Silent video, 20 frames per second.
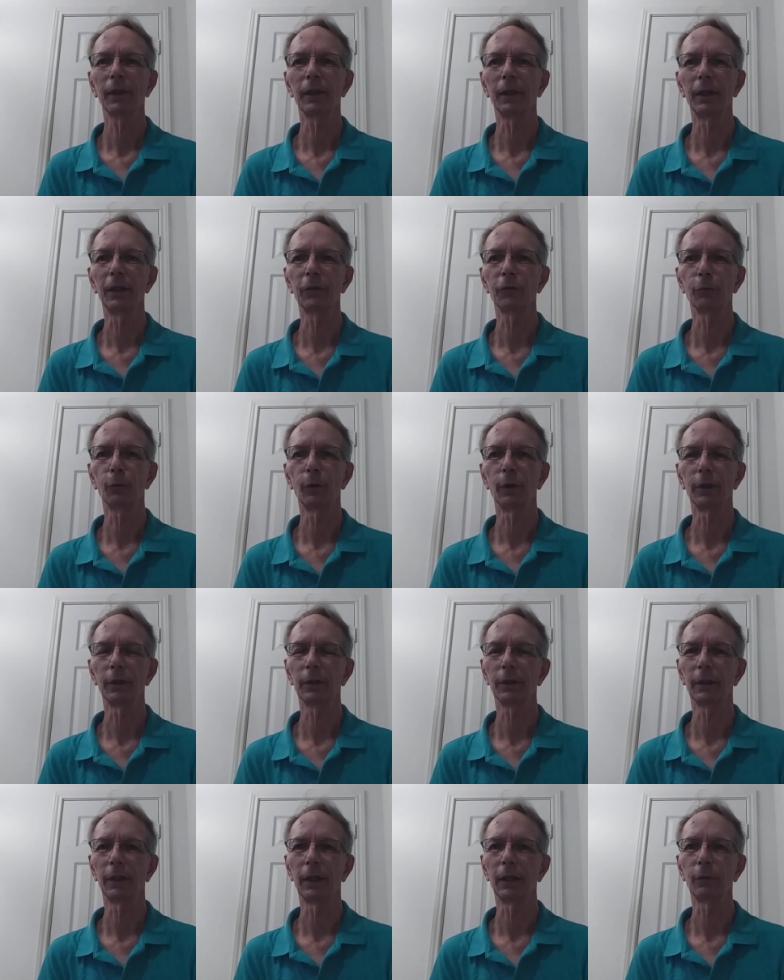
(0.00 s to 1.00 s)
Guess what?
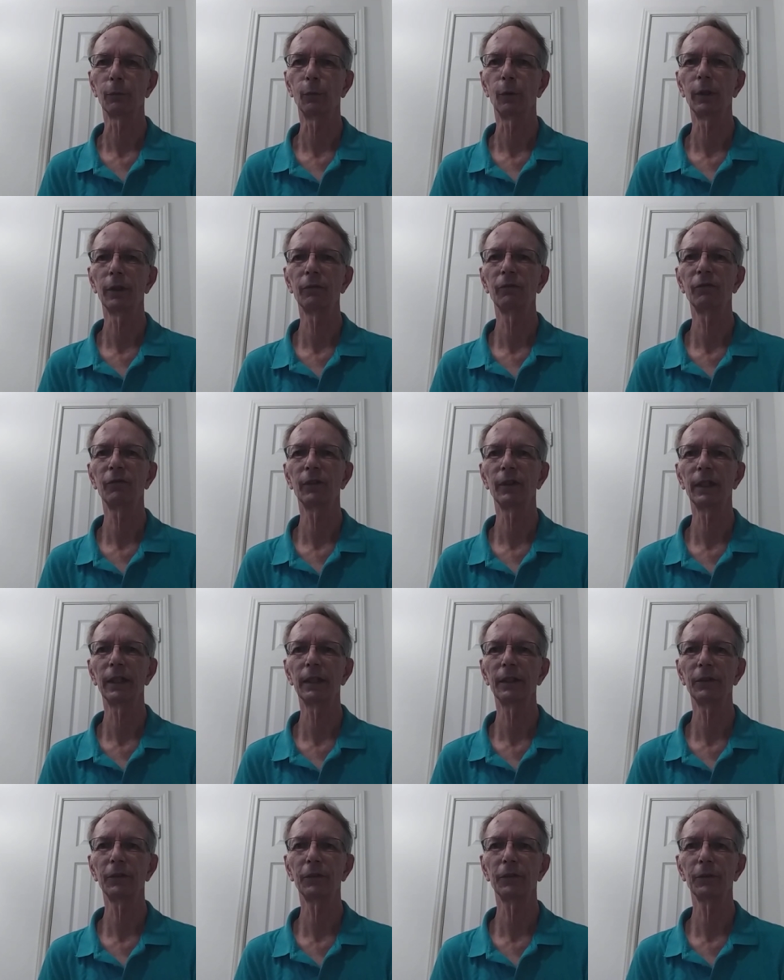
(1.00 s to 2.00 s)
Not one
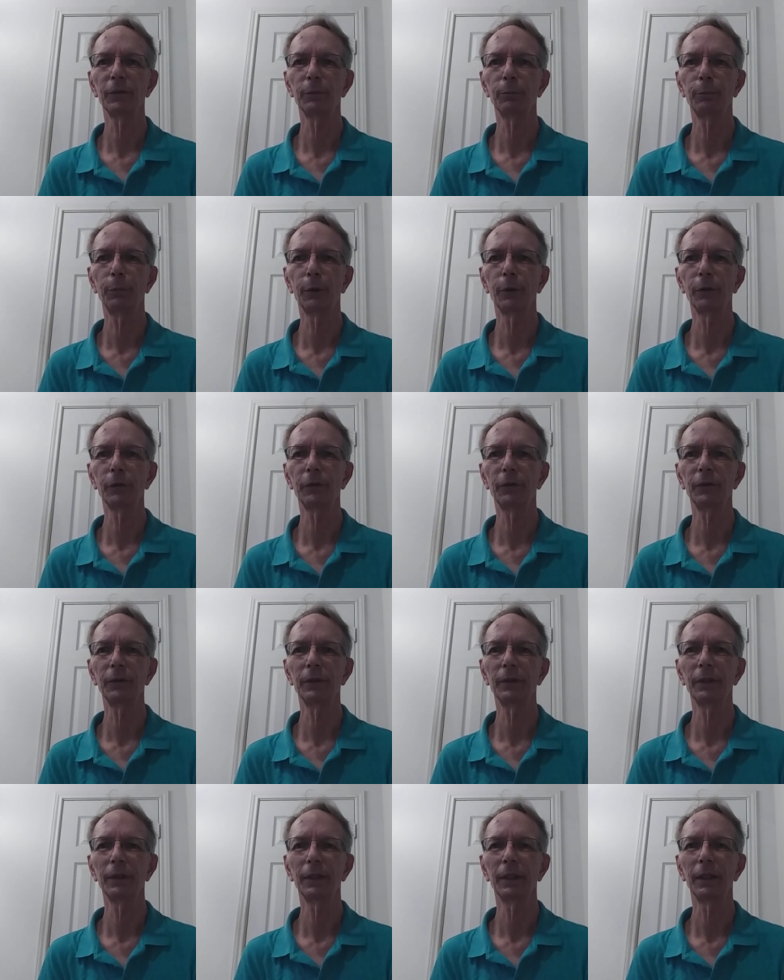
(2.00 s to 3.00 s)
finance person
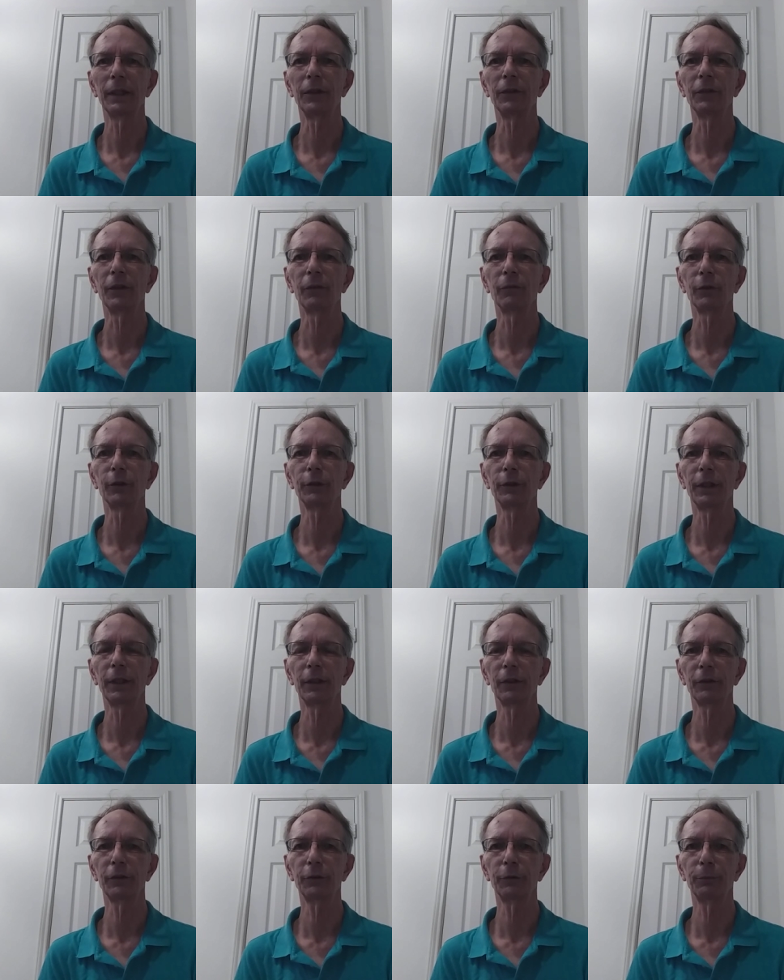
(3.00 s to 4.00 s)
has ever
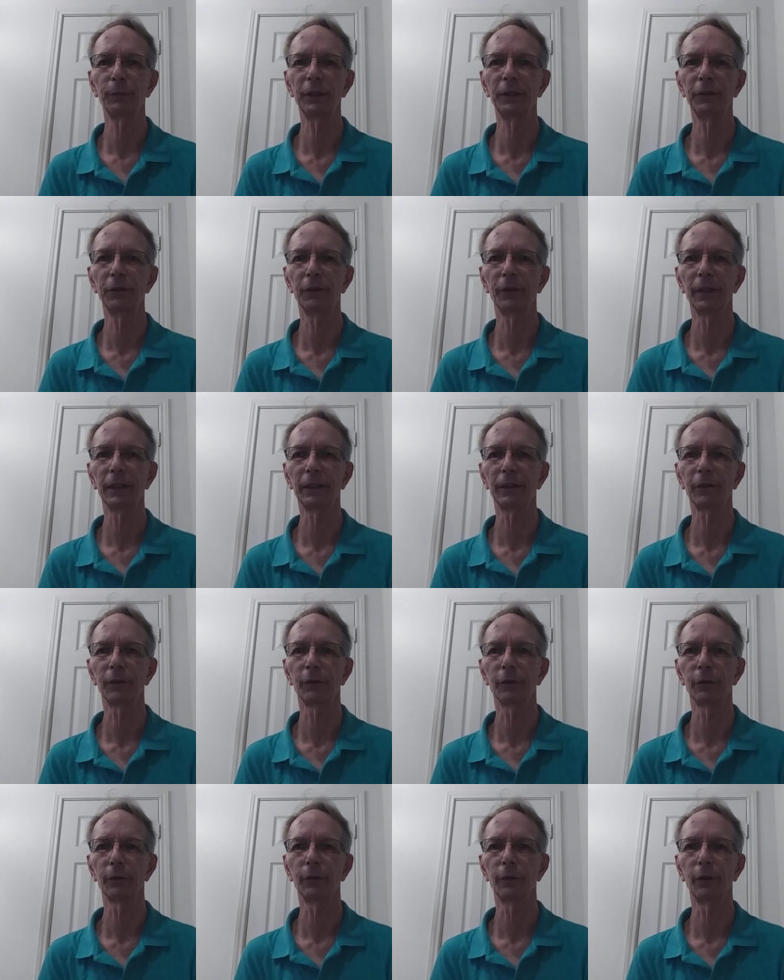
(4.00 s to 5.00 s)
challenged me to that
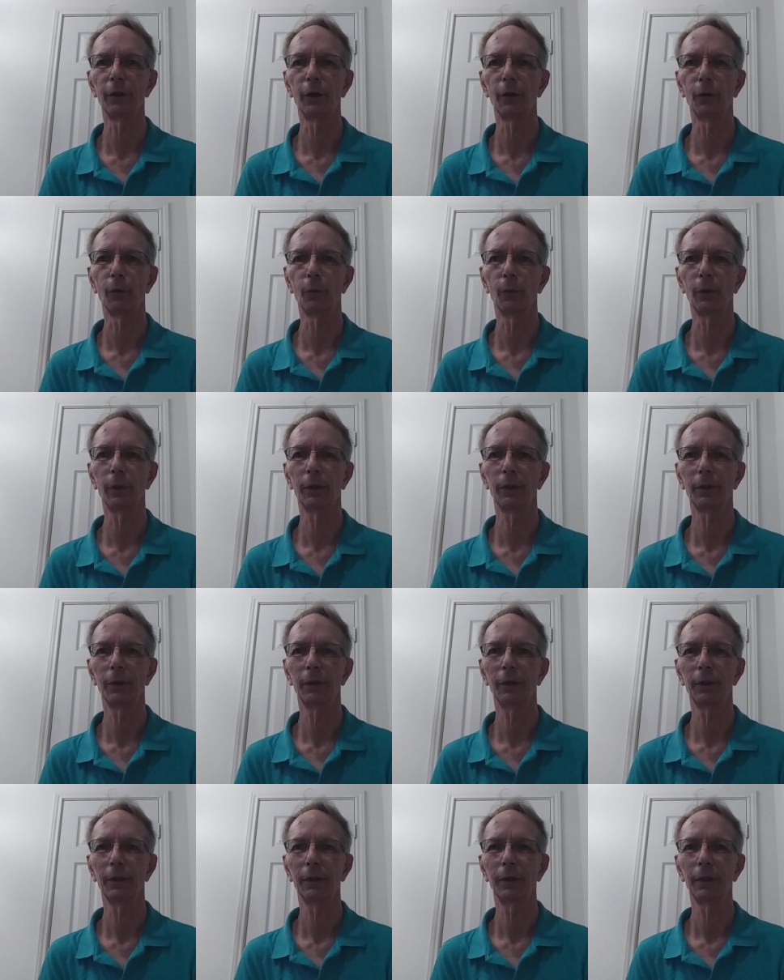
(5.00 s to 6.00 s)
third no.
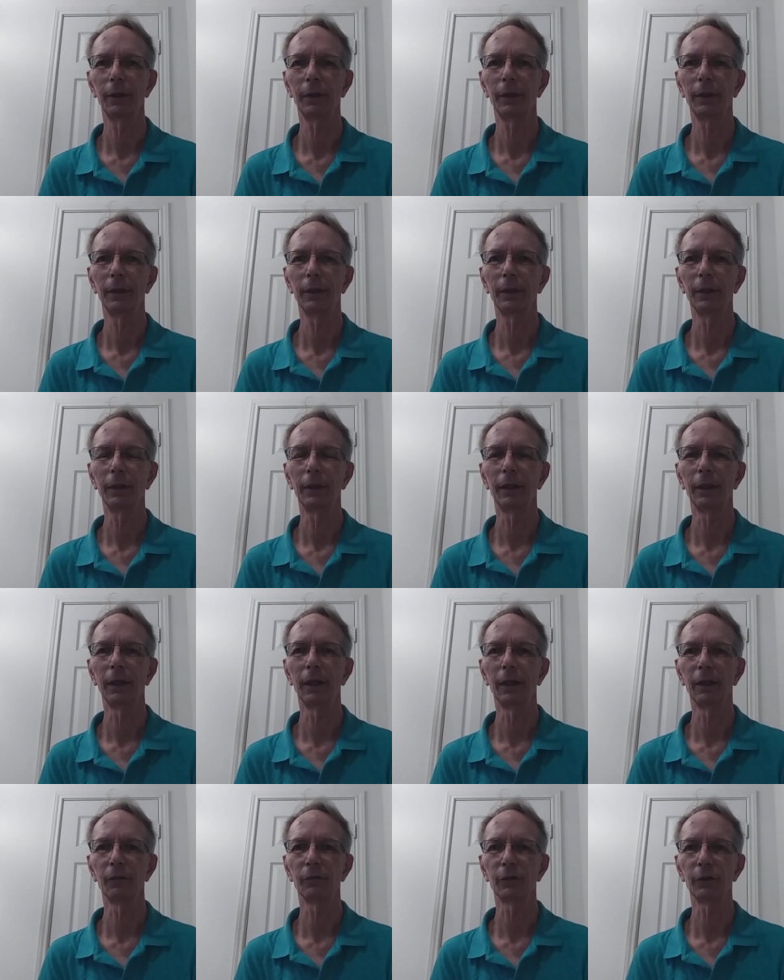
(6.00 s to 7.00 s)

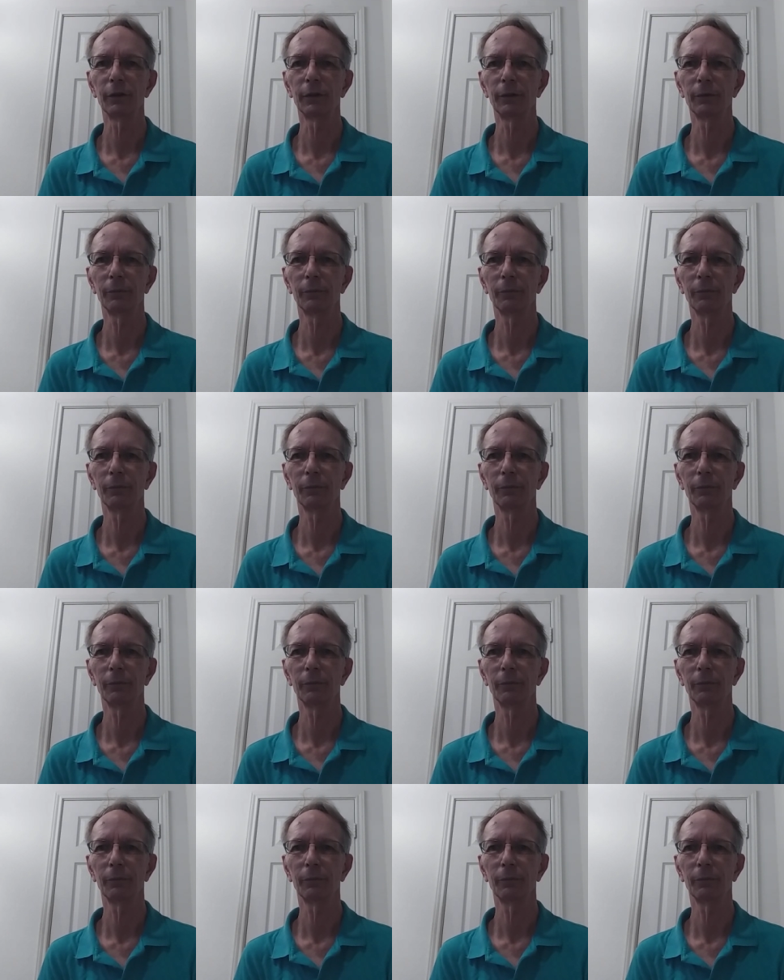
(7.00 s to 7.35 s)
Never.